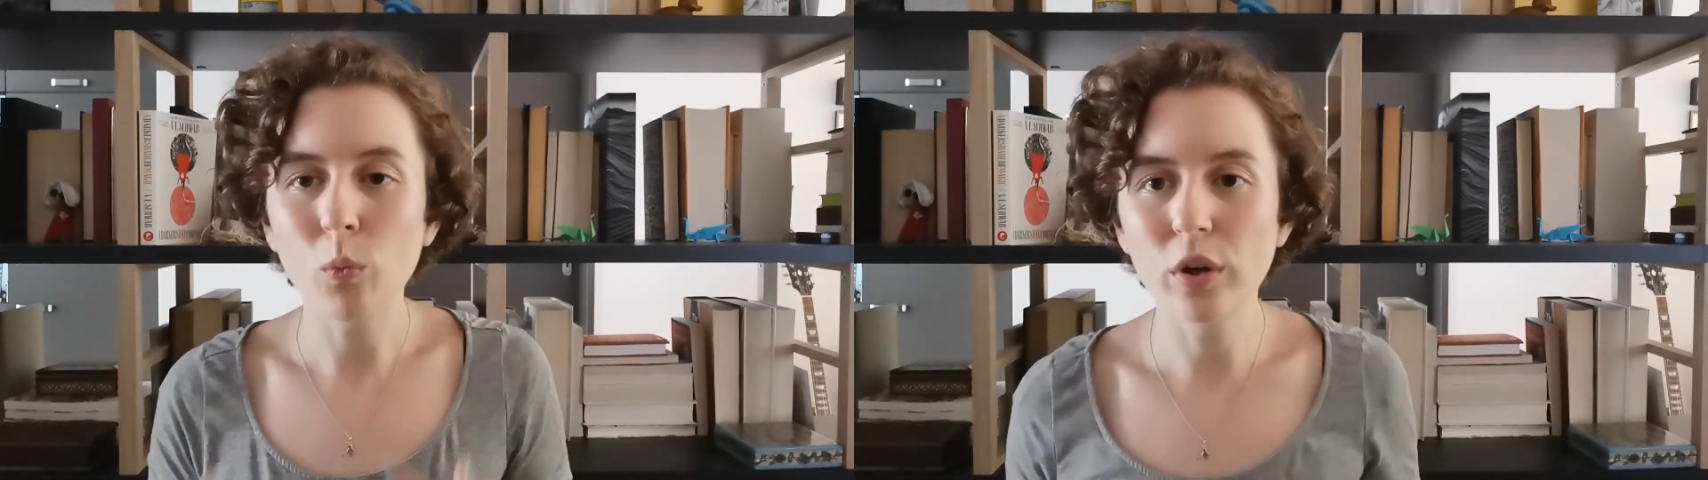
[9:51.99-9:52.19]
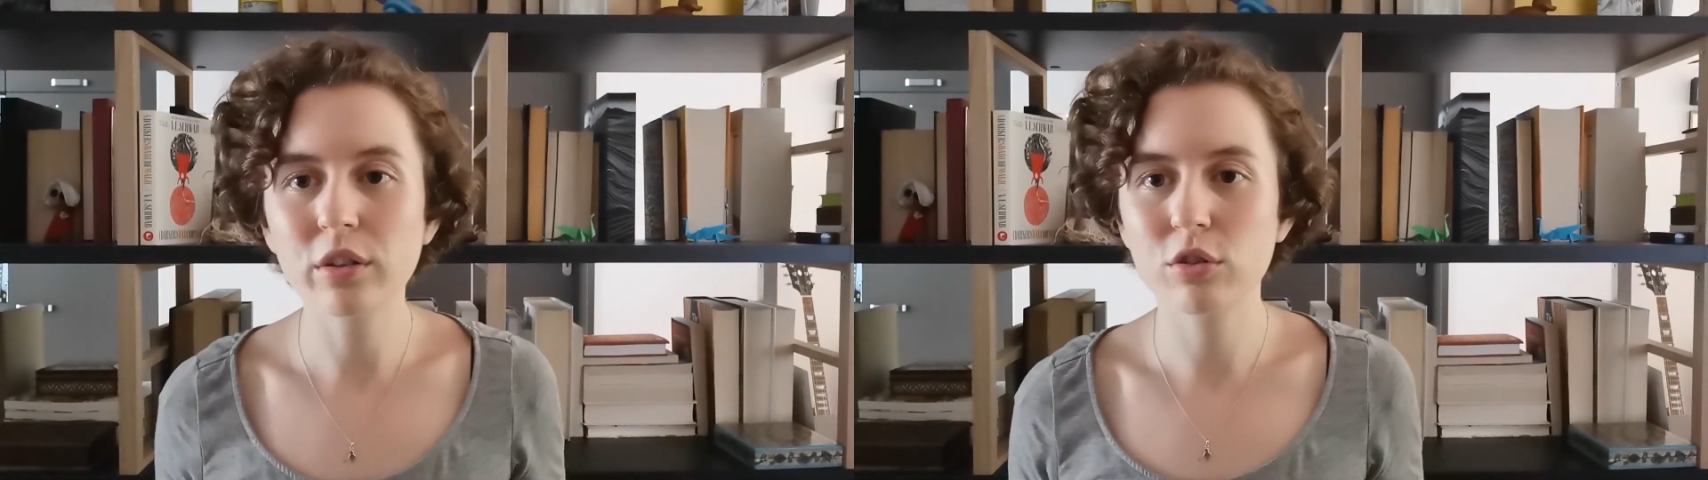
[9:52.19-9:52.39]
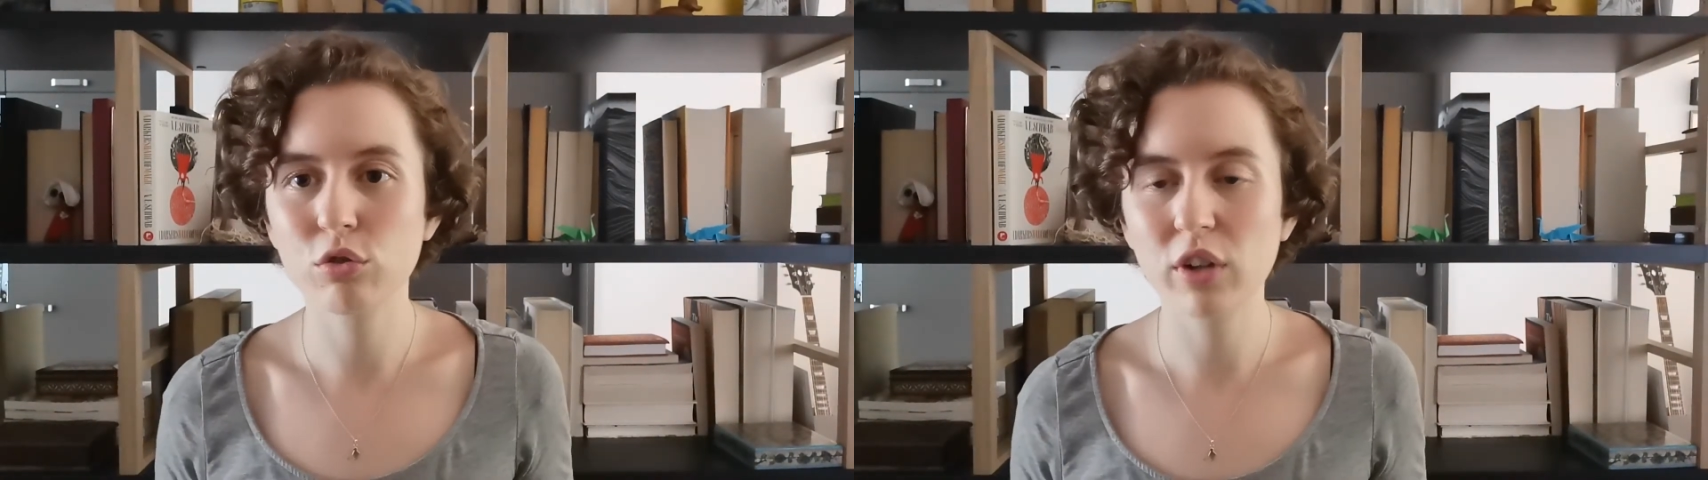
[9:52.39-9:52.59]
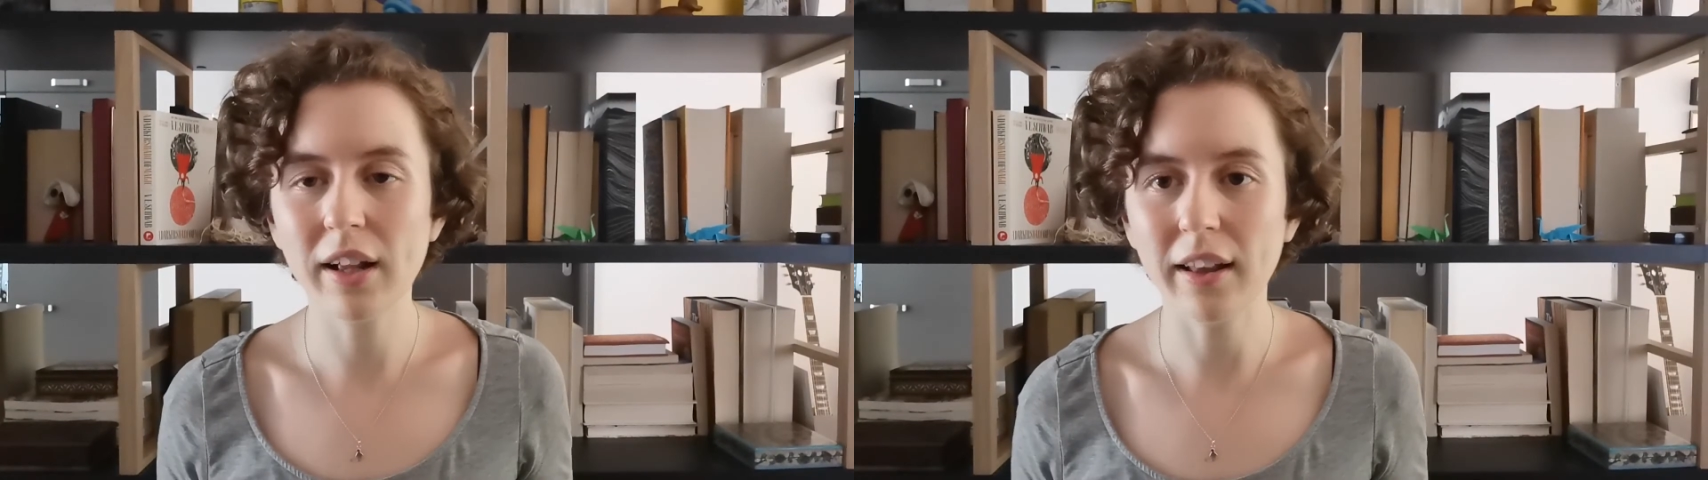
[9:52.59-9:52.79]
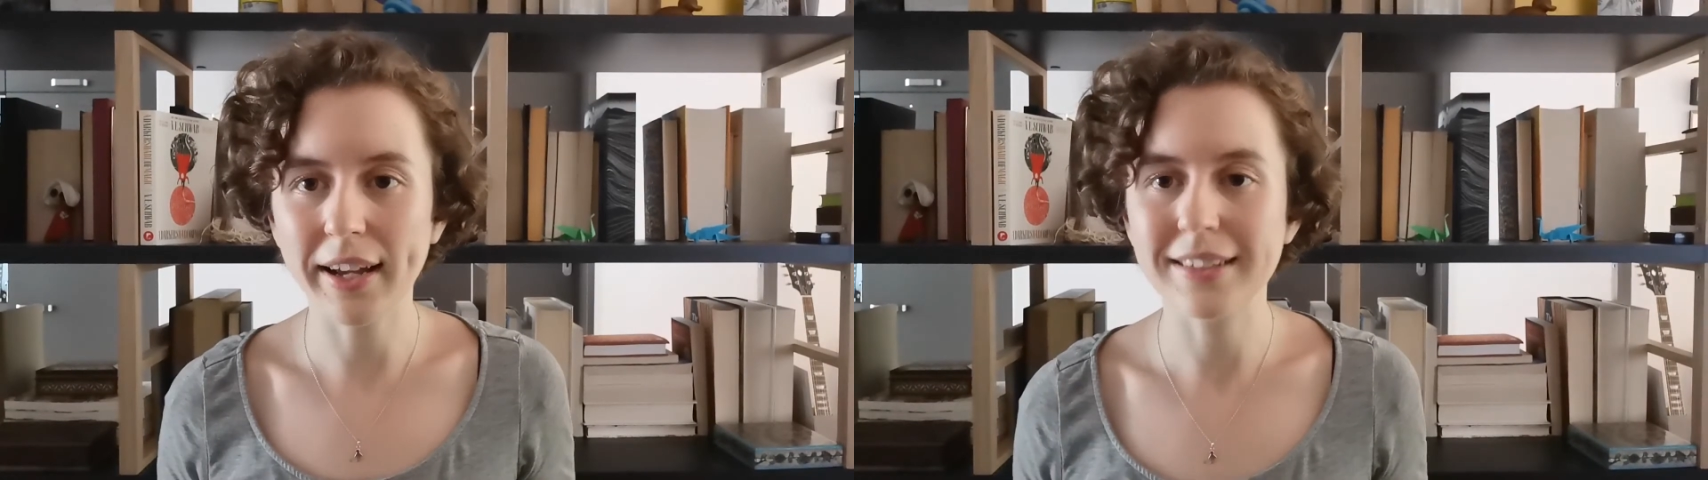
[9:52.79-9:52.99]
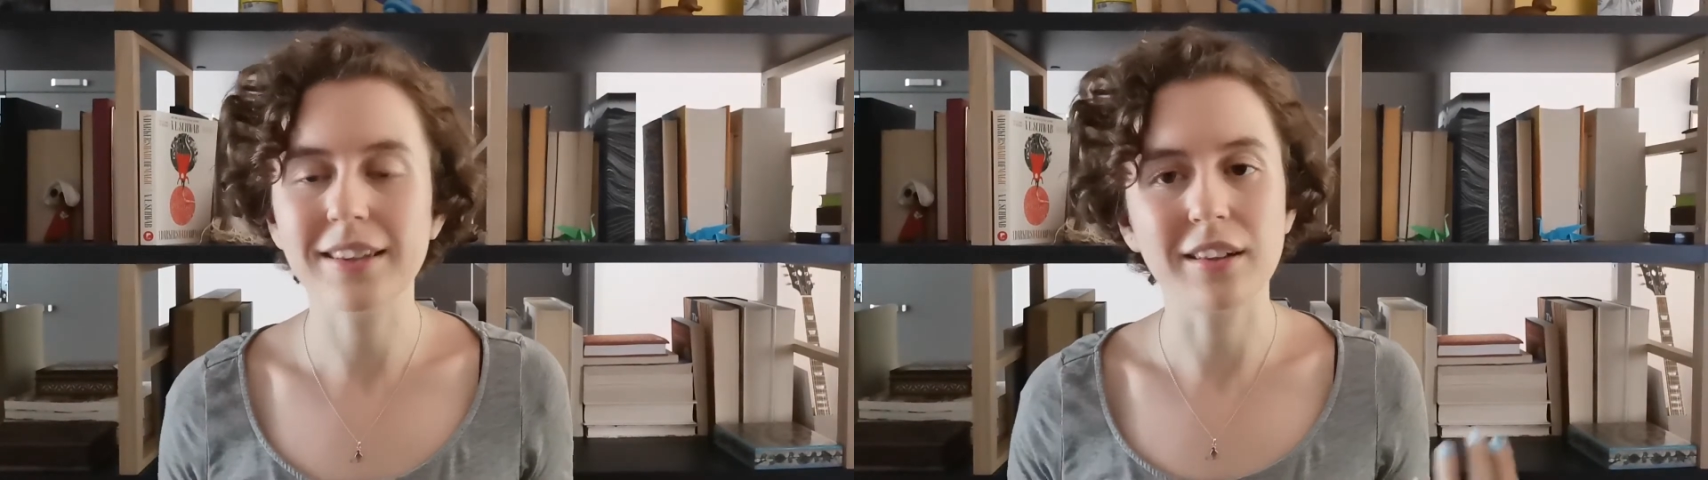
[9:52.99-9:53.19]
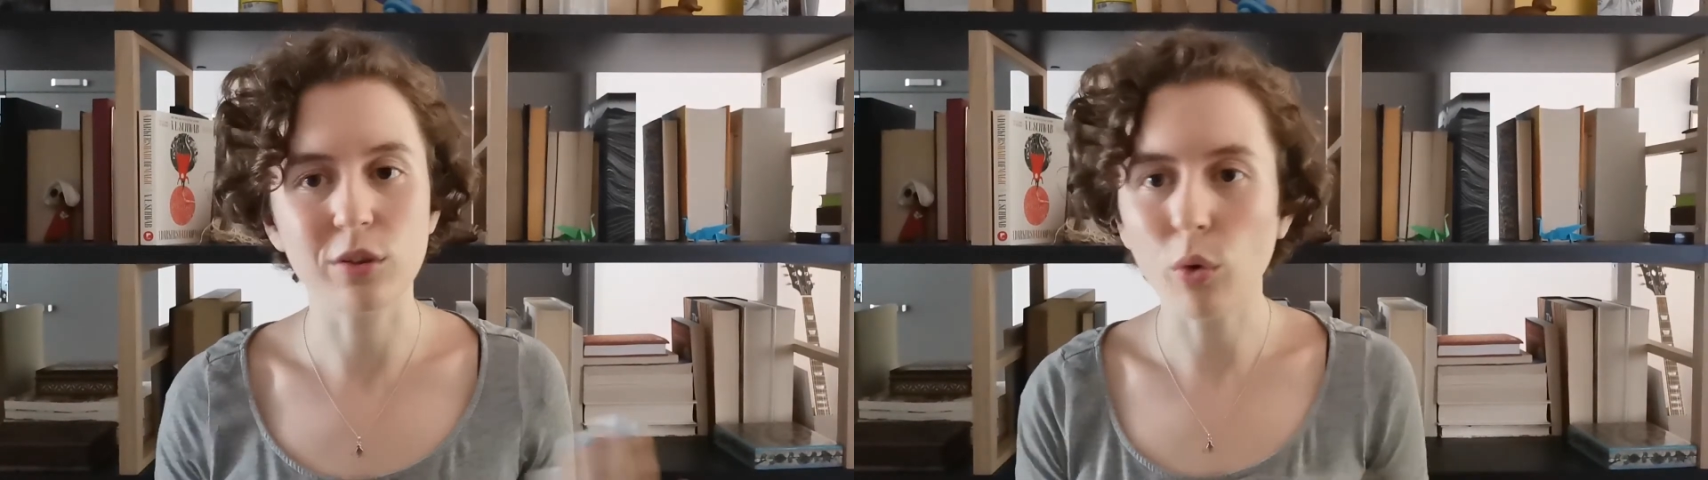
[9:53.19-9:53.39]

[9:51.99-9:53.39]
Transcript: once you realise that